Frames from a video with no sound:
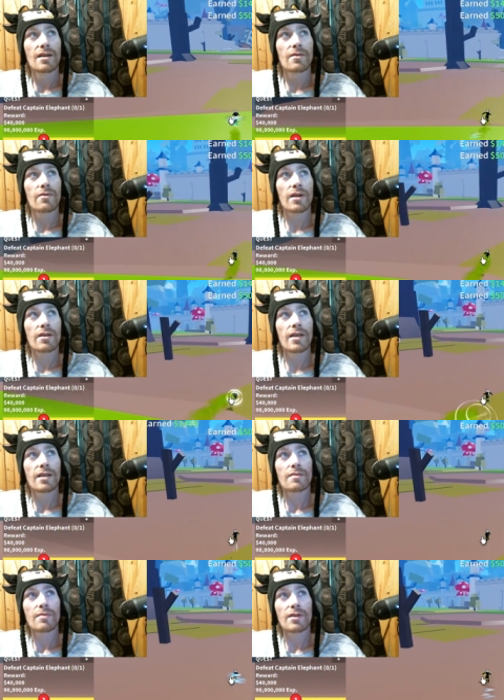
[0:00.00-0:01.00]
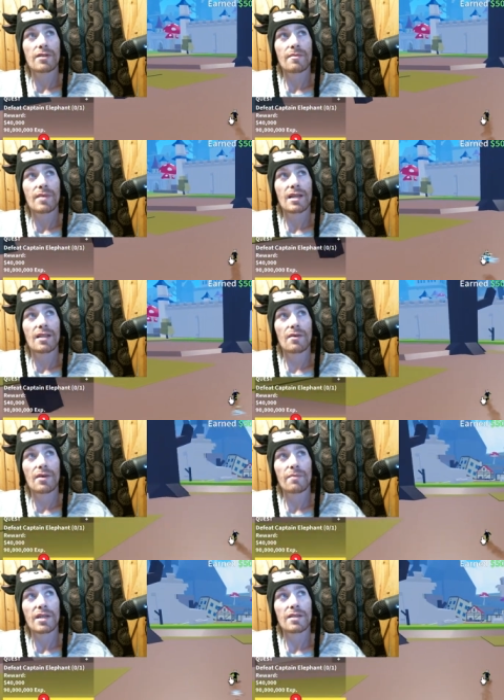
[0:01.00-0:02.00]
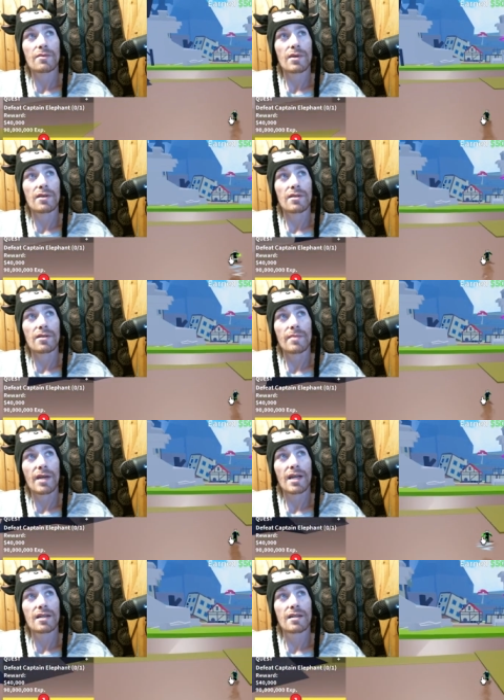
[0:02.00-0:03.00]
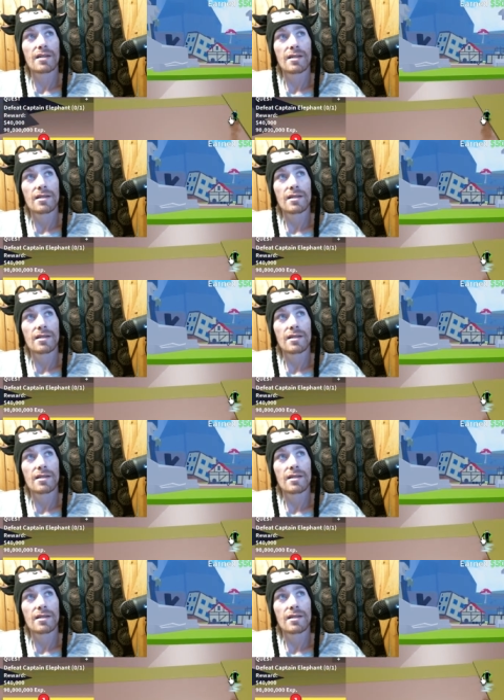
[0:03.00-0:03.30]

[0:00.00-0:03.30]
what are they supposed to be in the One Piece world, man?